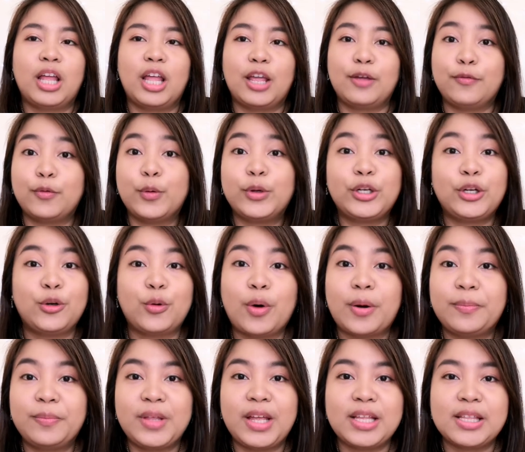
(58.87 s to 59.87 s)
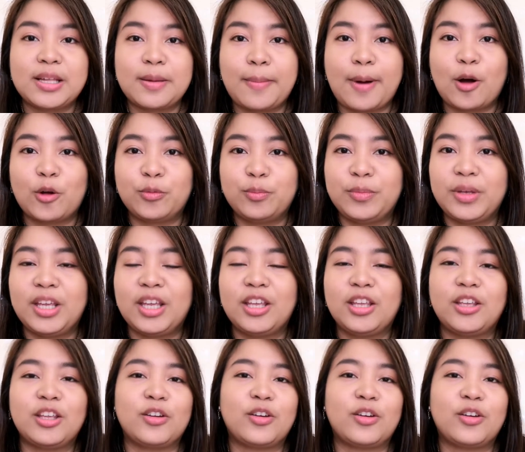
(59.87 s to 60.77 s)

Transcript: If you wanna know updates about me,